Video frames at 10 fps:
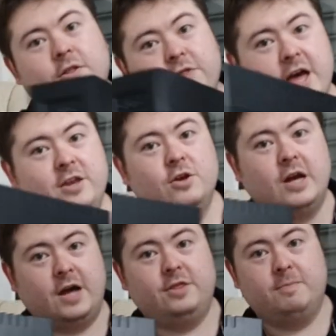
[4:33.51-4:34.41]
then you
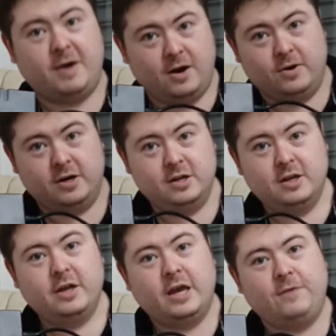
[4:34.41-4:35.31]
cut the power.
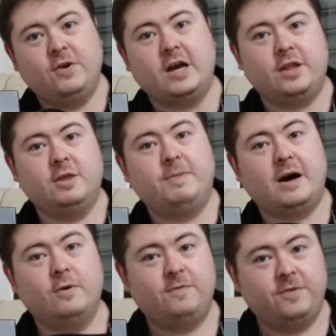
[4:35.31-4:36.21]
If you cut the
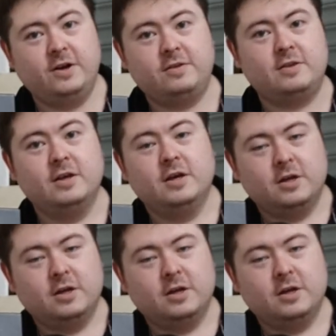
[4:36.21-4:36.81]
power first,